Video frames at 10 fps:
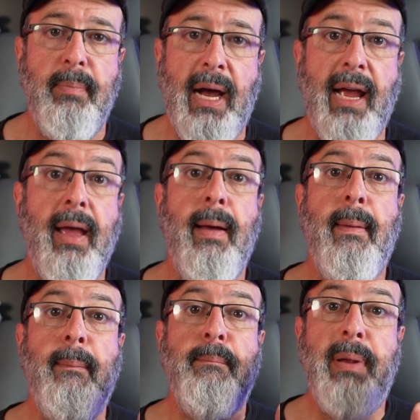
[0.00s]
buy?
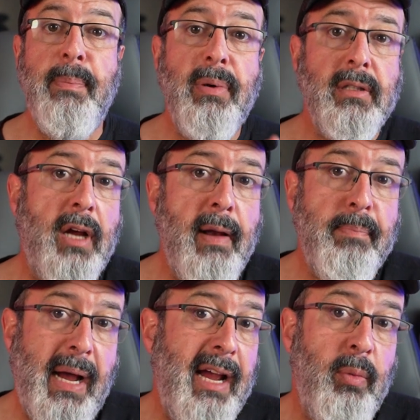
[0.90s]
People don't
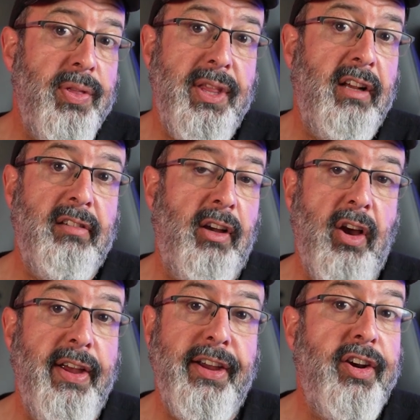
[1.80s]
buy when things are
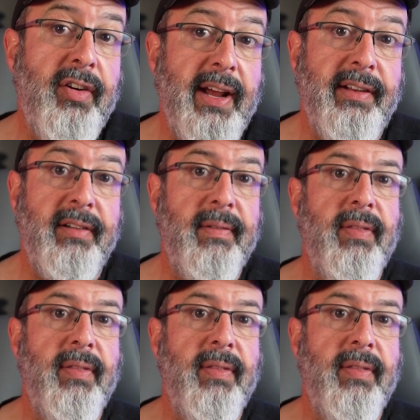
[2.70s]
going great.